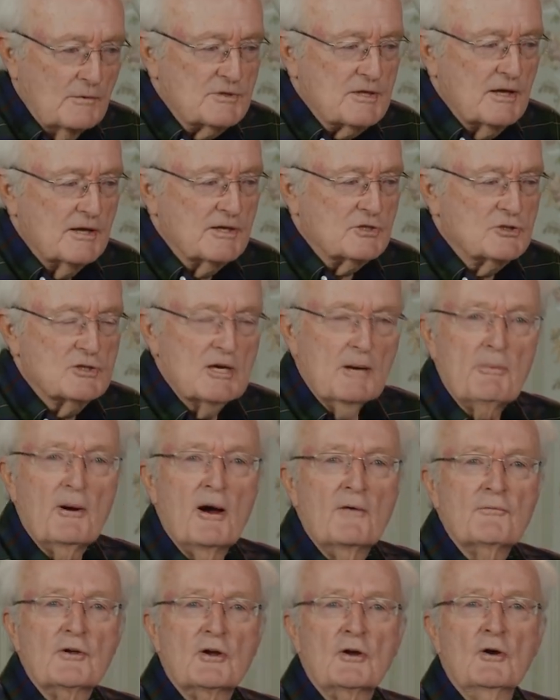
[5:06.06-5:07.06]
I was on a ship
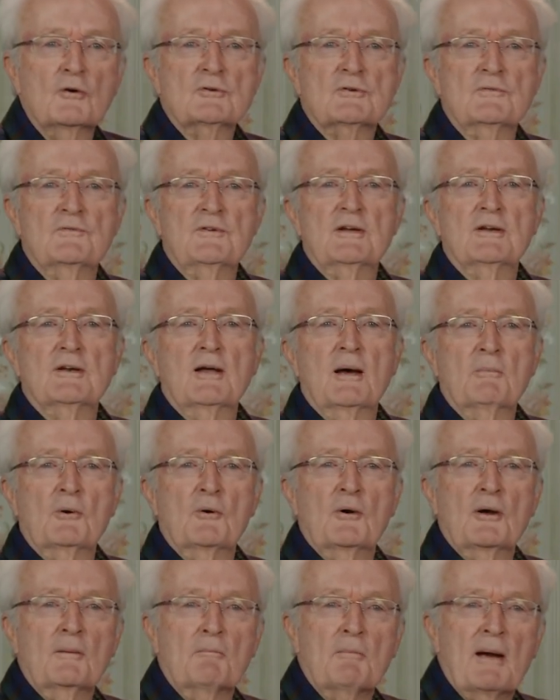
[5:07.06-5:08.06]
off the coast of Vietnam
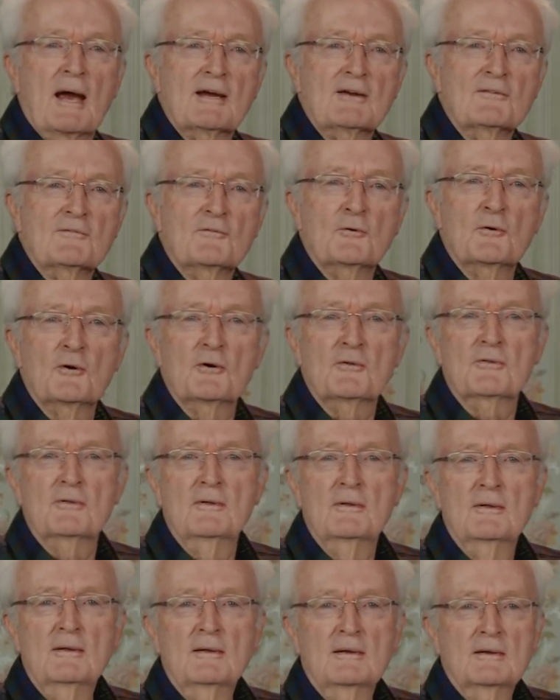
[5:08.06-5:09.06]
going back and forth,
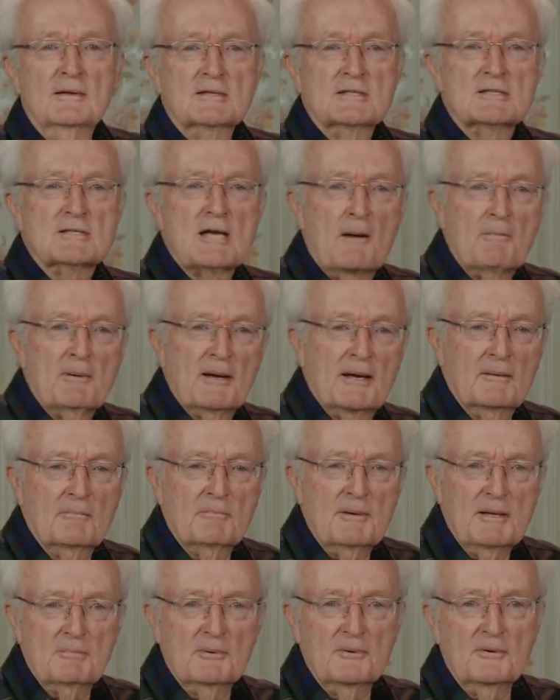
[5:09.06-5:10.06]
stopping
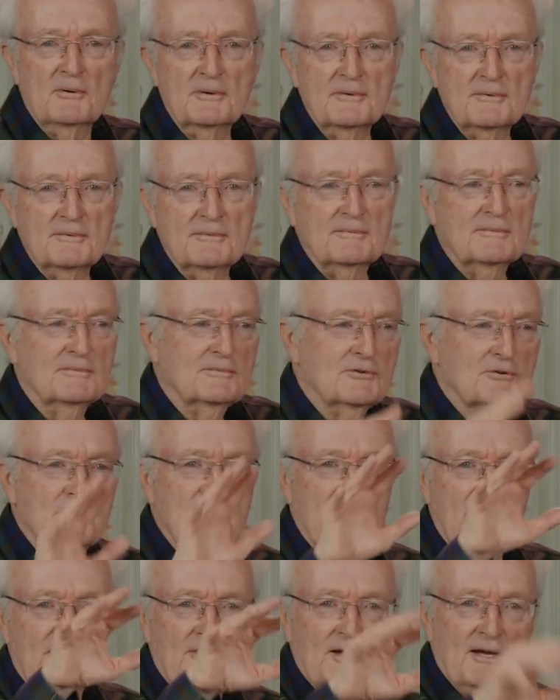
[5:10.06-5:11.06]
people and
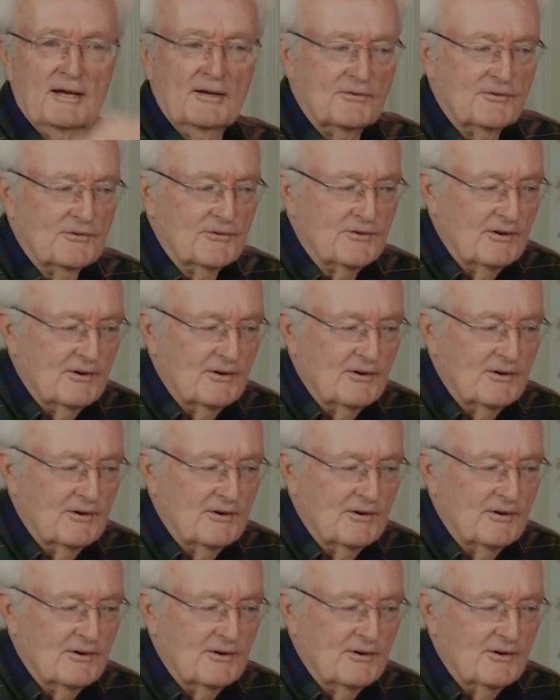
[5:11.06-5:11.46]
shooting things and